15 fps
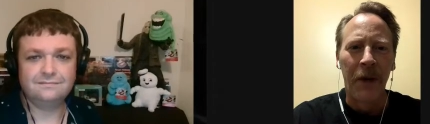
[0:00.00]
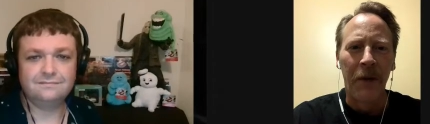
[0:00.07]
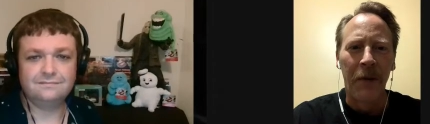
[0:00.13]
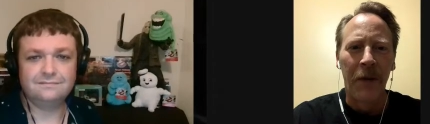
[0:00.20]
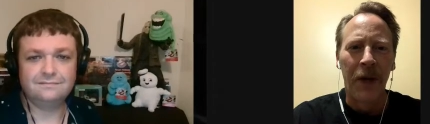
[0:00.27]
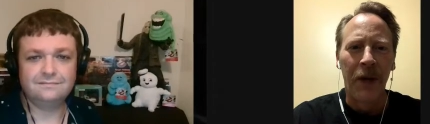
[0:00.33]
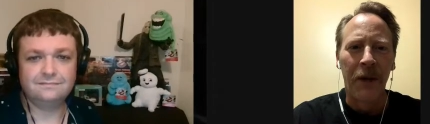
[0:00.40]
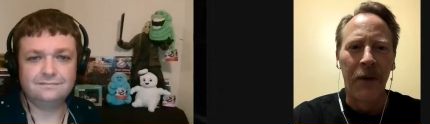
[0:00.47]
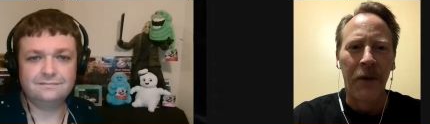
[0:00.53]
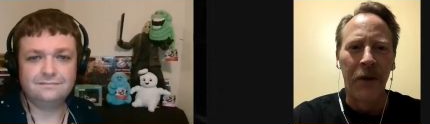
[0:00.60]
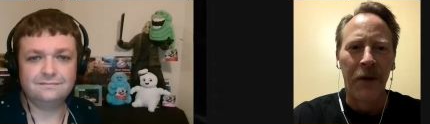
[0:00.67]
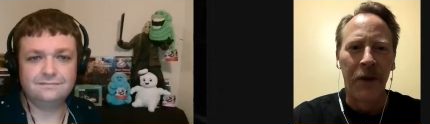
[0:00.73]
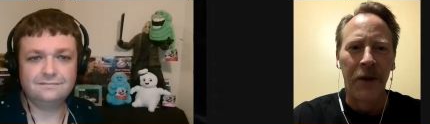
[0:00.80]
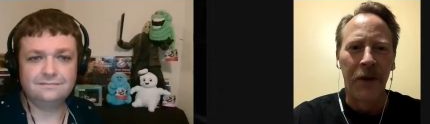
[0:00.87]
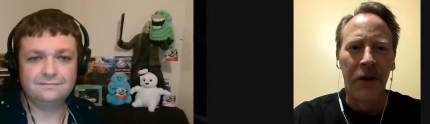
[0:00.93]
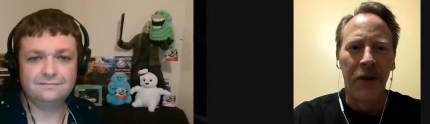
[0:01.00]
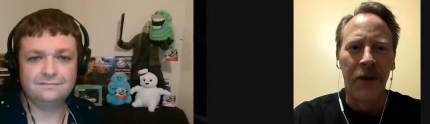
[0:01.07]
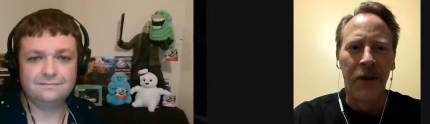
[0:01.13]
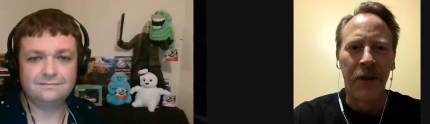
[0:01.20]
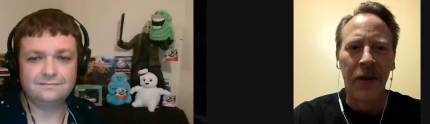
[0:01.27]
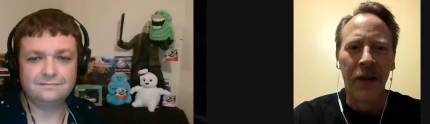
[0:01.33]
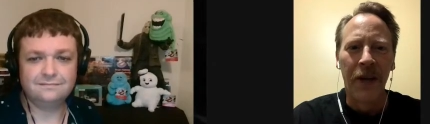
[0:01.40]
Speaker 1: the ring crew. It's
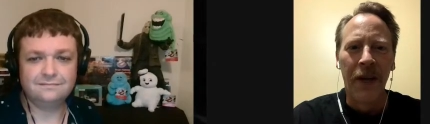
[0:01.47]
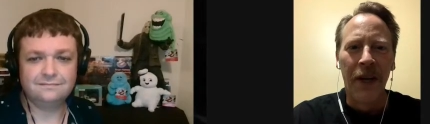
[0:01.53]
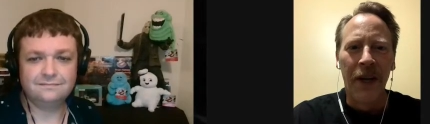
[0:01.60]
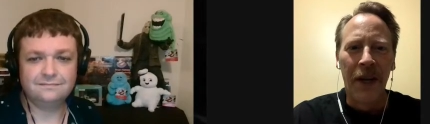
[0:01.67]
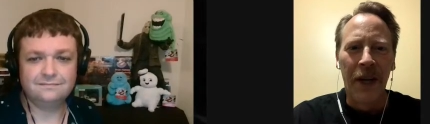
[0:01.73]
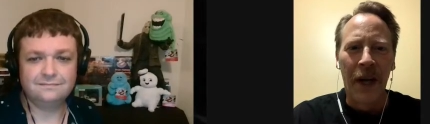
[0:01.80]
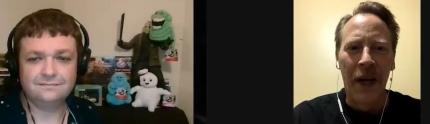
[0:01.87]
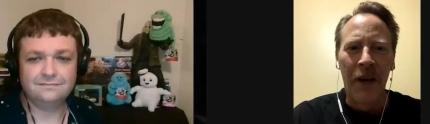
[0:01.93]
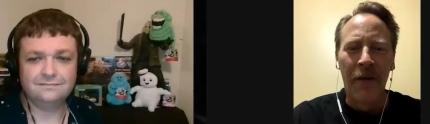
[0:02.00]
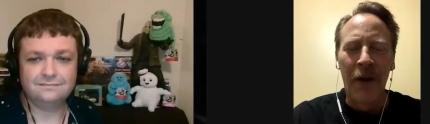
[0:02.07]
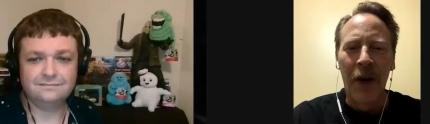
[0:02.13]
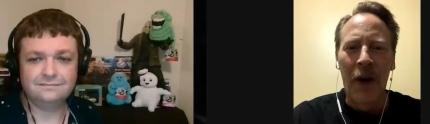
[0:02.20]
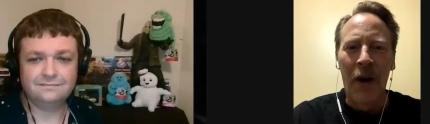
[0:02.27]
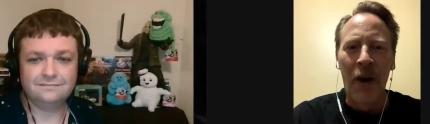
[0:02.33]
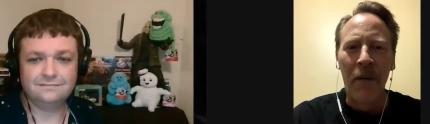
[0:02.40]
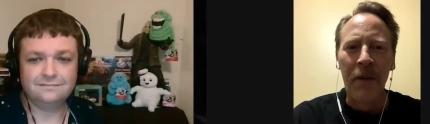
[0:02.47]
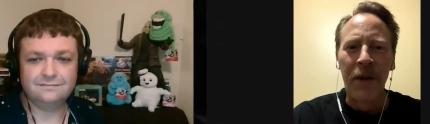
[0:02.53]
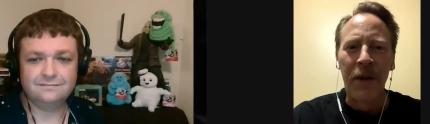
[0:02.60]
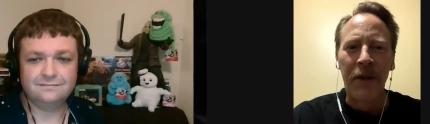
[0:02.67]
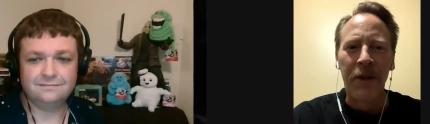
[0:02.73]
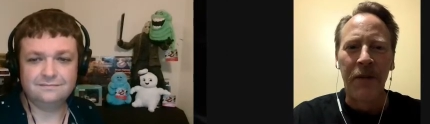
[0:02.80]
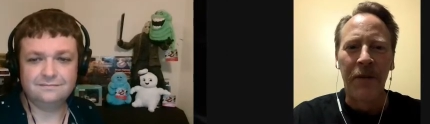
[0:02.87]
just kind of an
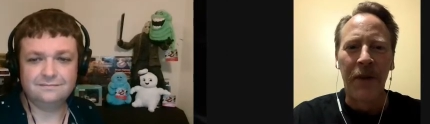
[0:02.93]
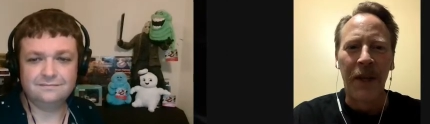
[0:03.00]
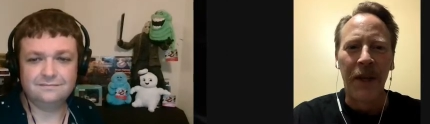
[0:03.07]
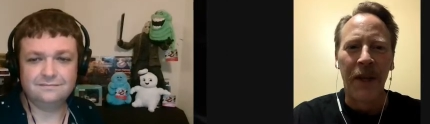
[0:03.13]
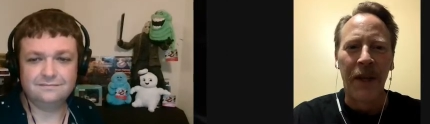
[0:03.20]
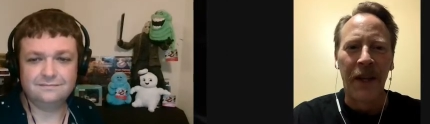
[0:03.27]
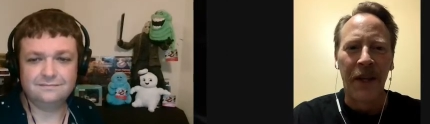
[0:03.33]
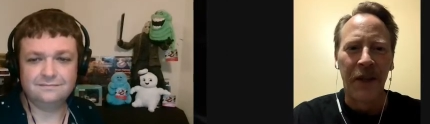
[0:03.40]
ominous feeling.